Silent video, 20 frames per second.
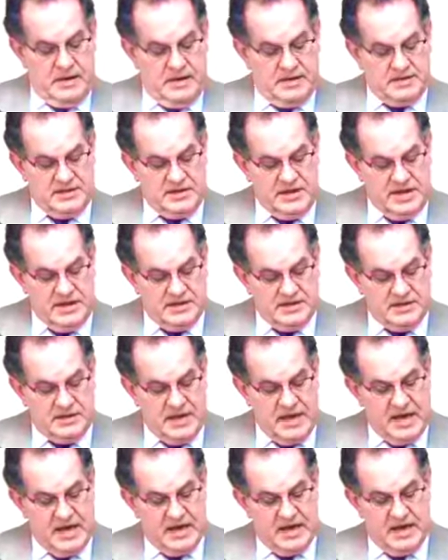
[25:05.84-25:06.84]
It says
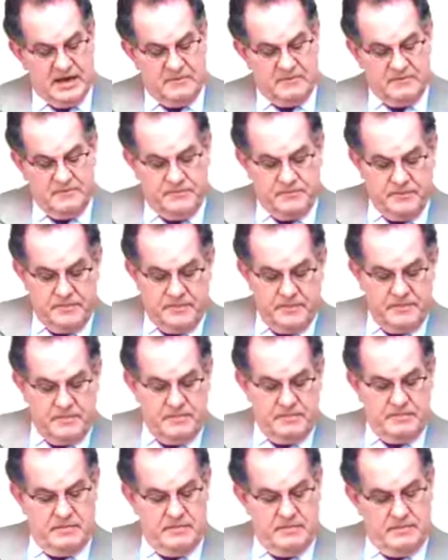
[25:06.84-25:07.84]
that
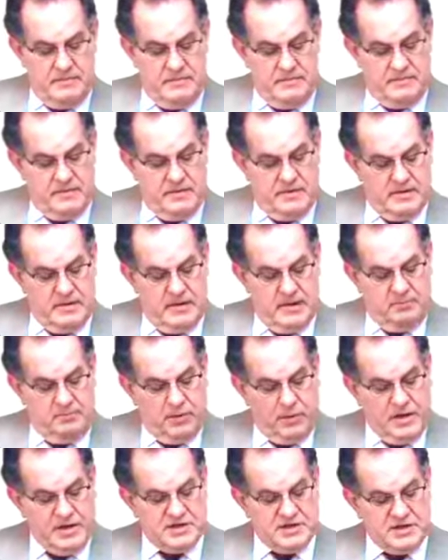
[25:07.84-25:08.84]
he
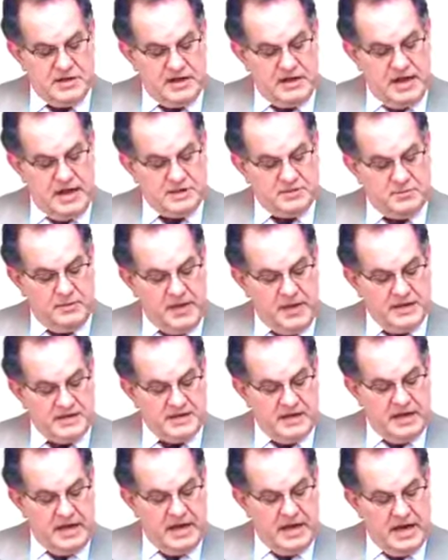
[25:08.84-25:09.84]
preached the gospel that
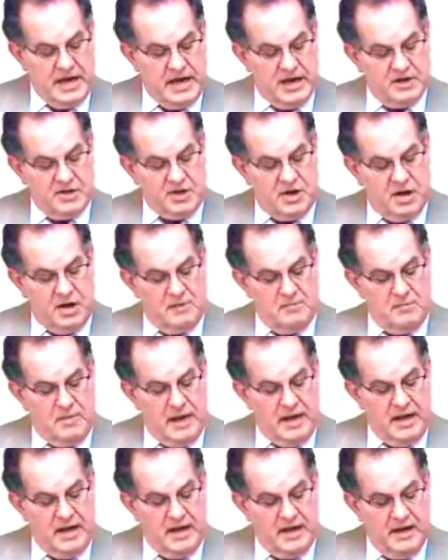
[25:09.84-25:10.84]
city and had taught
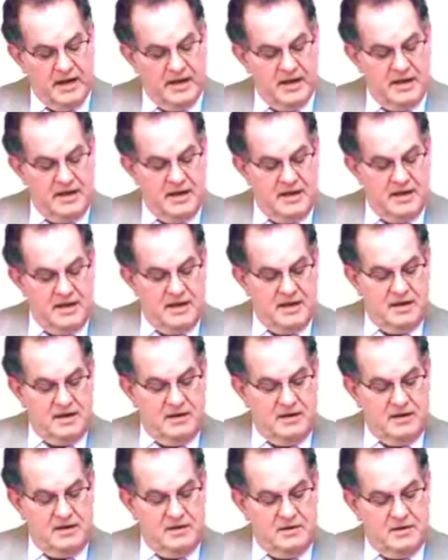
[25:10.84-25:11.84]
many.
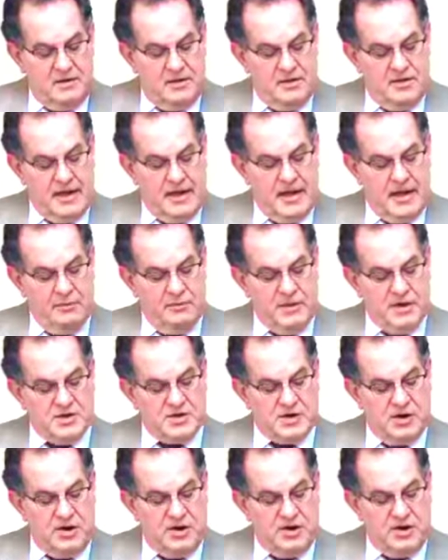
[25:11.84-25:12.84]
They
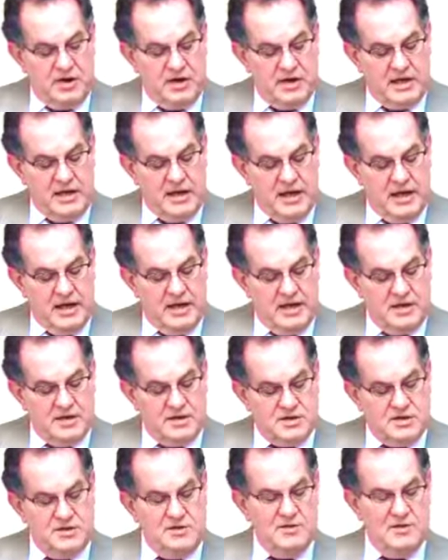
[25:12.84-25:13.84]
returned
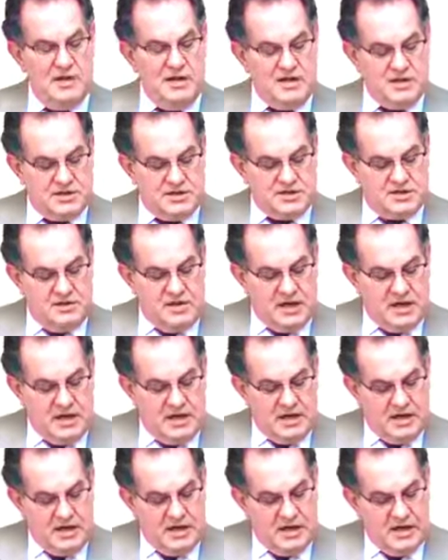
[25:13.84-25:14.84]
again to
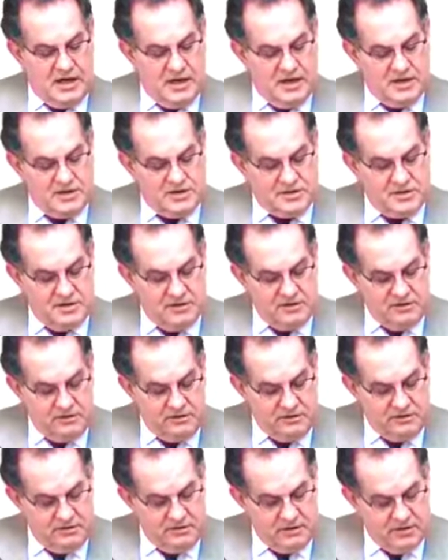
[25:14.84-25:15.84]
Lystra and
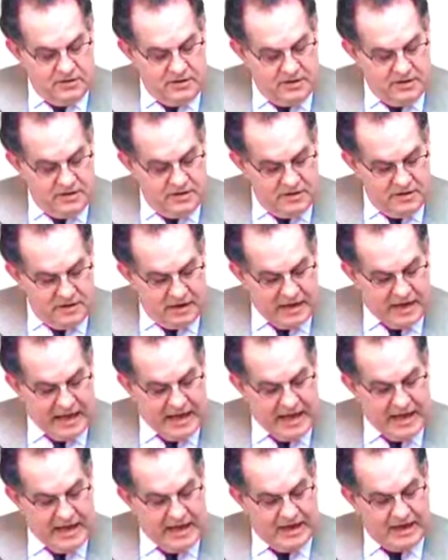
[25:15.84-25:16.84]
to
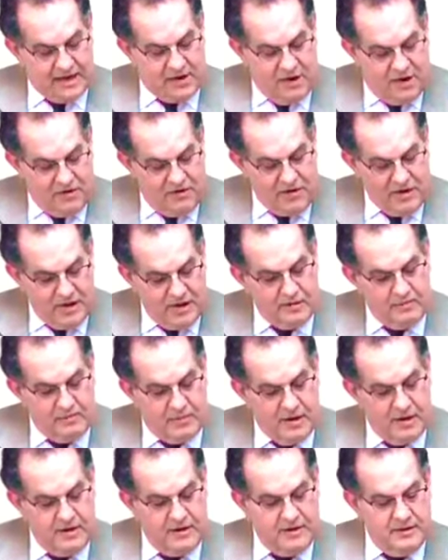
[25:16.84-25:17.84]

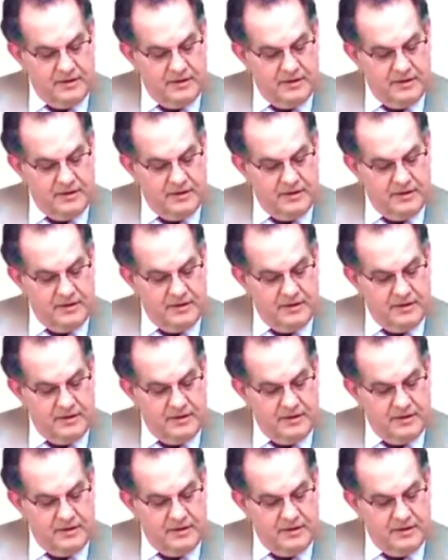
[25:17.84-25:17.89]
Iconium.